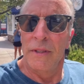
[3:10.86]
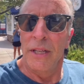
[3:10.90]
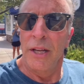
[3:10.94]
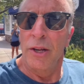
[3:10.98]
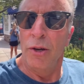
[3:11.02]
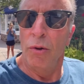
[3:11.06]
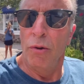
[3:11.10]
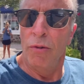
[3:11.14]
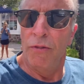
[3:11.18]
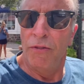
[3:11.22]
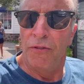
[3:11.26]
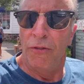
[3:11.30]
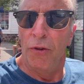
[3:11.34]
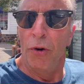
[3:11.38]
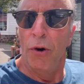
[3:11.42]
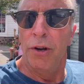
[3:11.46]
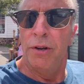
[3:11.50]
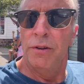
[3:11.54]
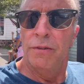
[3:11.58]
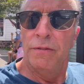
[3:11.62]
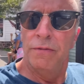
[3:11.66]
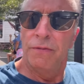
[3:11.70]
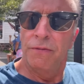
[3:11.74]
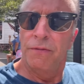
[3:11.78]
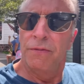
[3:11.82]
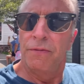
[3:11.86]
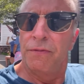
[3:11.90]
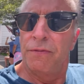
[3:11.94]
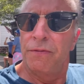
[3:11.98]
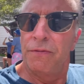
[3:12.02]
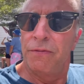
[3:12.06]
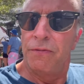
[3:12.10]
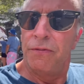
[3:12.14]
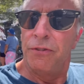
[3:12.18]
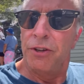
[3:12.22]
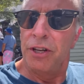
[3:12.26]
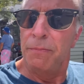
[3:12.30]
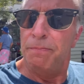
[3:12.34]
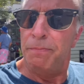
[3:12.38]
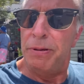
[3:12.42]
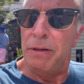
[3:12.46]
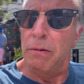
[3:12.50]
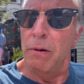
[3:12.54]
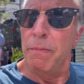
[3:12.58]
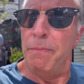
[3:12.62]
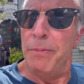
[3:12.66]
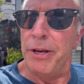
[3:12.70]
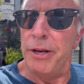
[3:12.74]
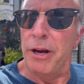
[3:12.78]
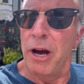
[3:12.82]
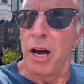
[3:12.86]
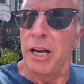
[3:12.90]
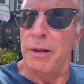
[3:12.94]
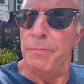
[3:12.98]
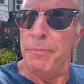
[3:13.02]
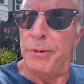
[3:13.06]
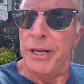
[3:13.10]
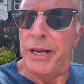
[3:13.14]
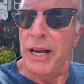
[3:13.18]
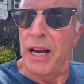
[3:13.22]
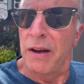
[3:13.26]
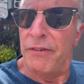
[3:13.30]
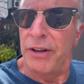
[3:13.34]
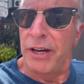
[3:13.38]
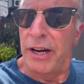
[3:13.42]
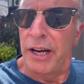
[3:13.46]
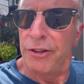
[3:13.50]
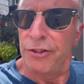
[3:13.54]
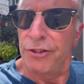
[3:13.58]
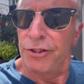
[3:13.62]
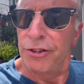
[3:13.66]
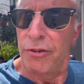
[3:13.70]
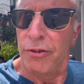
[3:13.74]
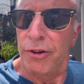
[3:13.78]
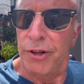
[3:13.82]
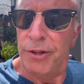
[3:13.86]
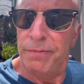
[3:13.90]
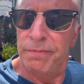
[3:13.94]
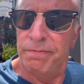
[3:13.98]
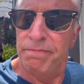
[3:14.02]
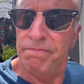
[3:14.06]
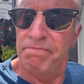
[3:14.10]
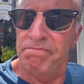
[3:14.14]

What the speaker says: They all fought for the people behind me having ice cream.